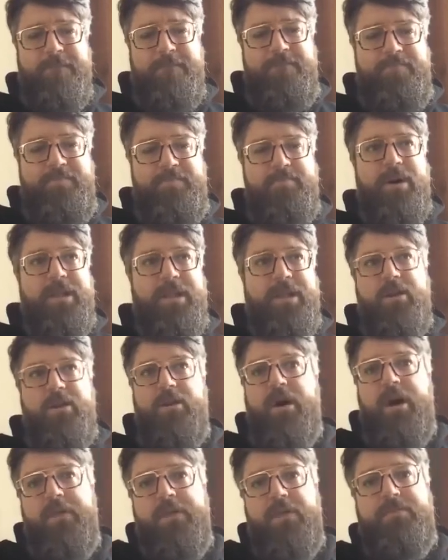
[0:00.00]
But there
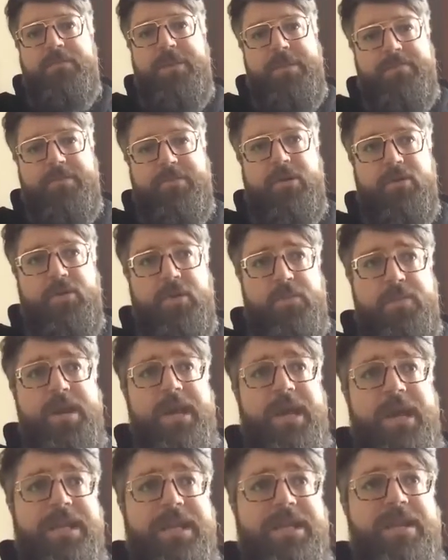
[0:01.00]
are other people who
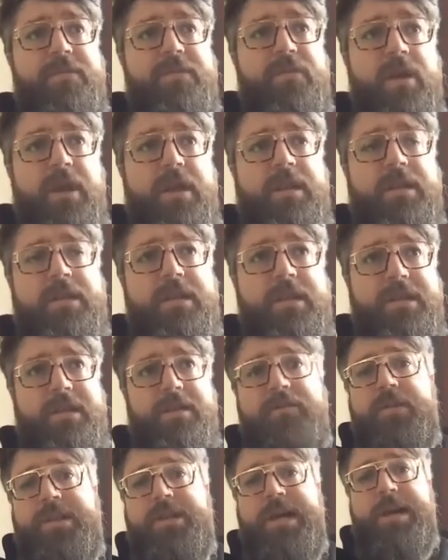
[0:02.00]
speak in different
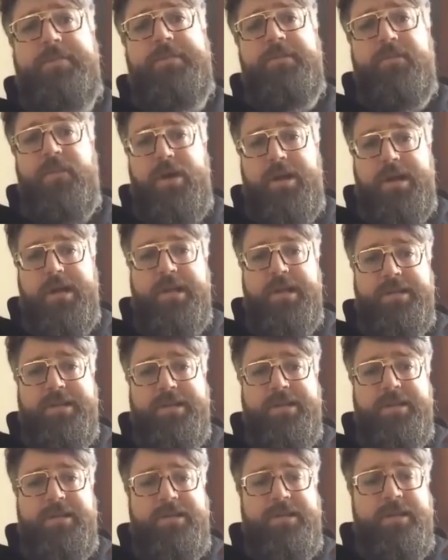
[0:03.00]
types of
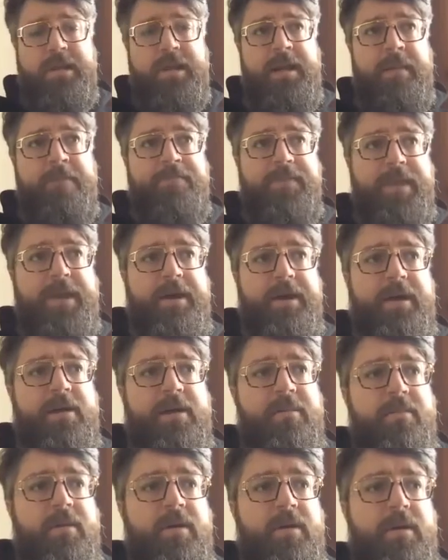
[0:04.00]
audiences
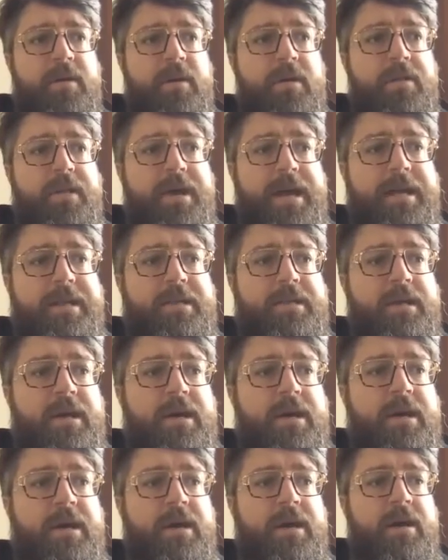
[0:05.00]
where
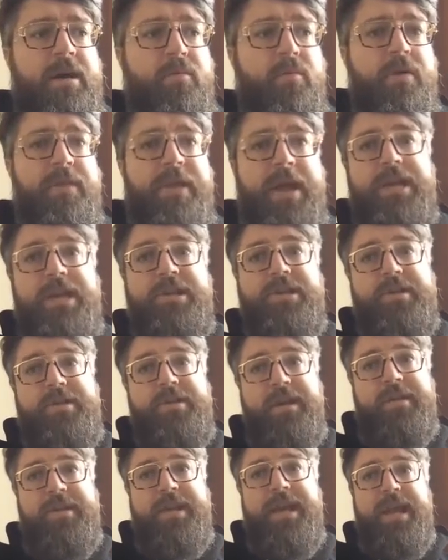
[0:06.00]
the
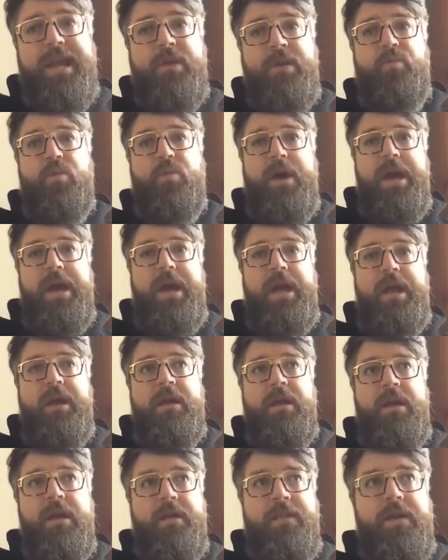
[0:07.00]
agency is
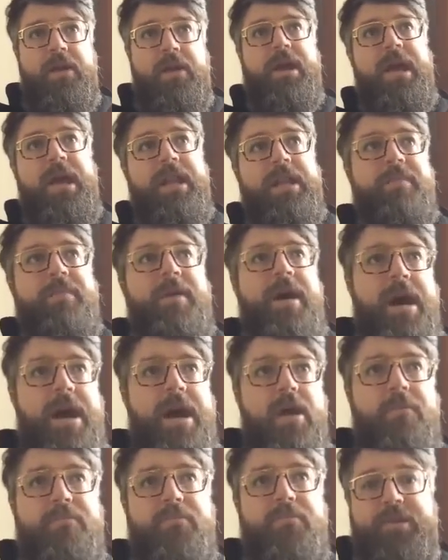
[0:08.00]
they're getting them a
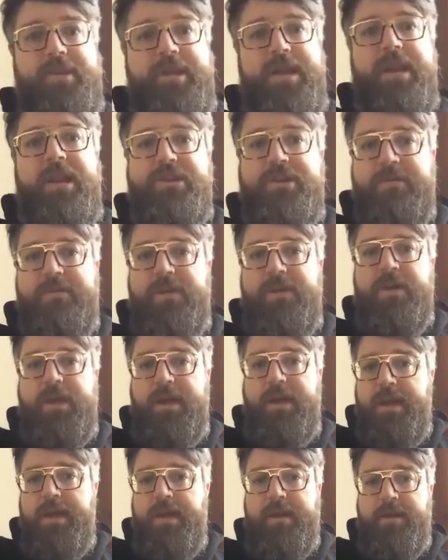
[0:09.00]
higher percentage of their
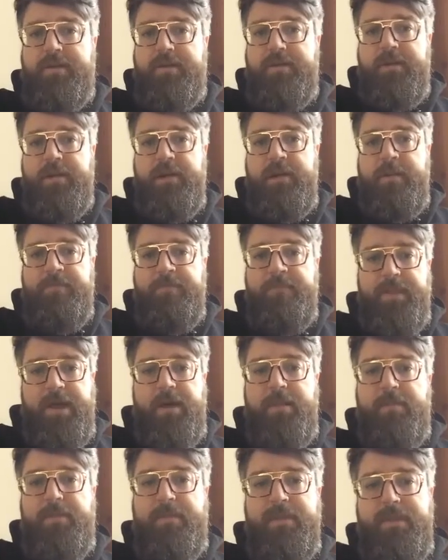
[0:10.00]
gigs.
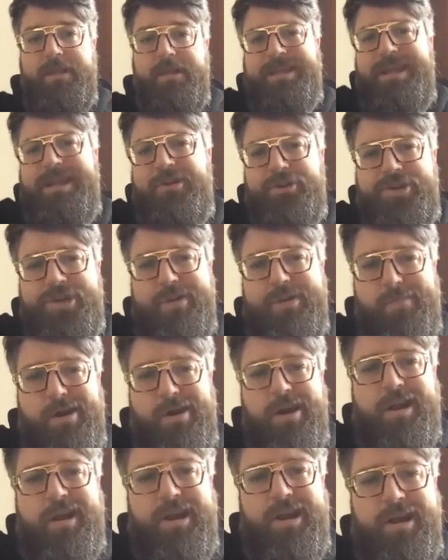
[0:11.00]
But in the leadership
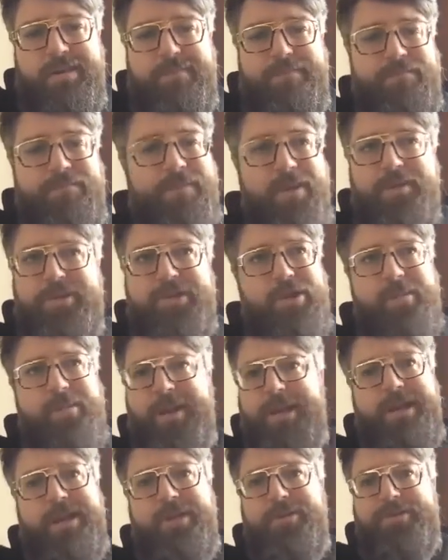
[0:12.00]
market, there's so many
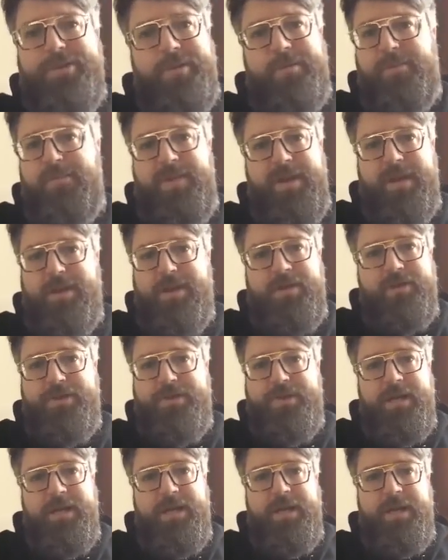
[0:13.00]
leadership
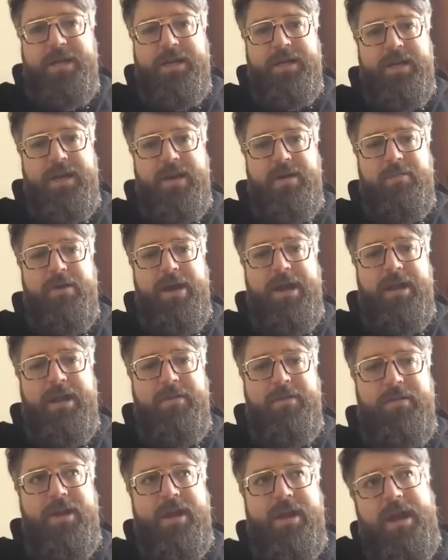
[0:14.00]
speakers, right?
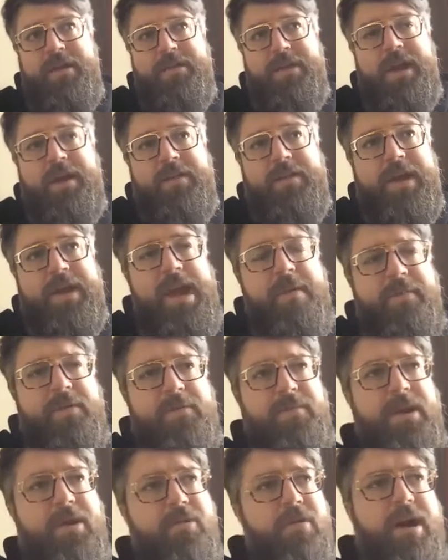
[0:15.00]
I think on the Campus
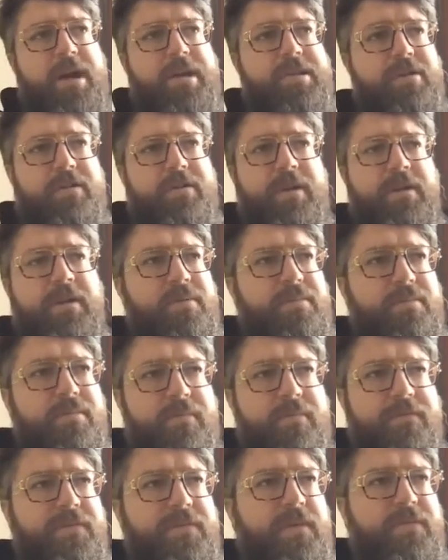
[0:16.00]
Speak roster, there's
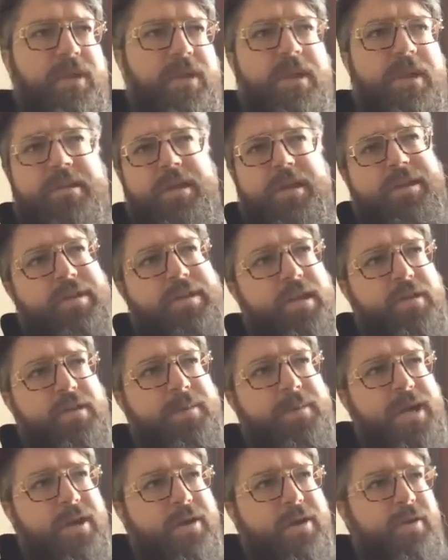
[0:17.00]
50 to 60
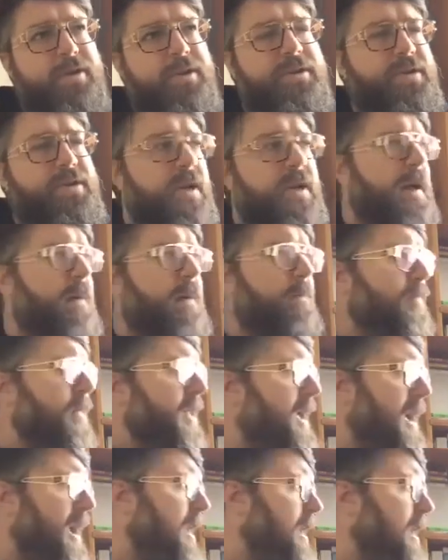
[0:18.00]
speakers,
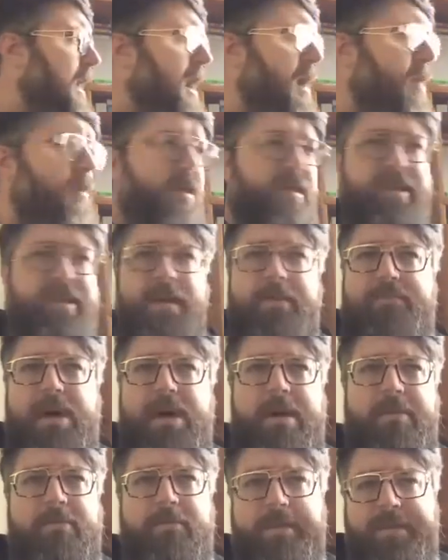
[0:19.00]
and I would say
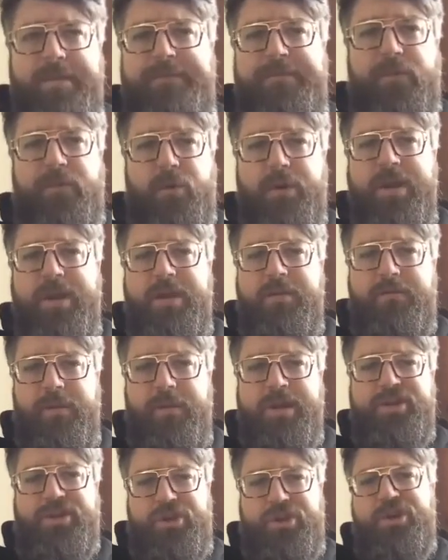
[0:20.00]
probably 40 of
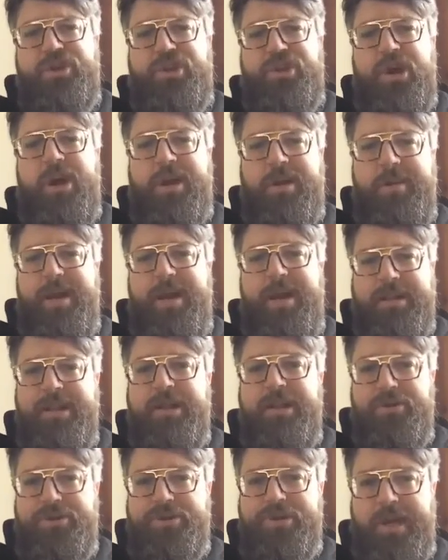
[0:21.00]
which could talk about
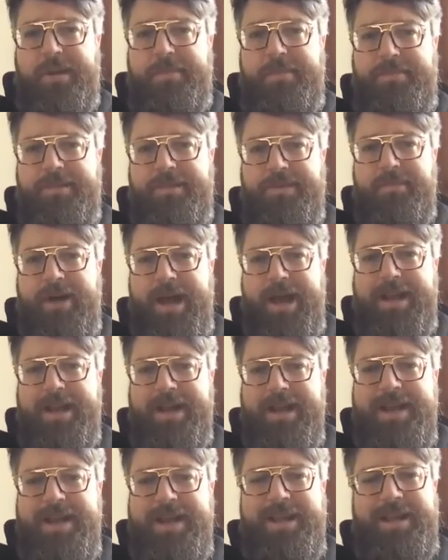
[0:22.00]
leadership, right?
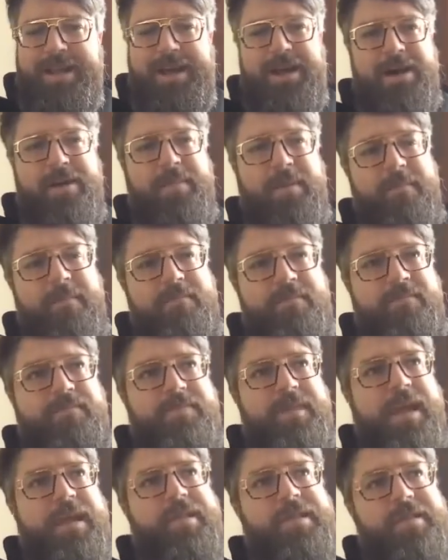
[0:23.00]

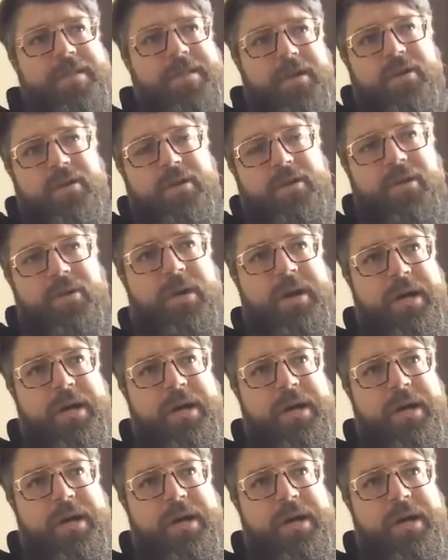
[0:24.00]
And so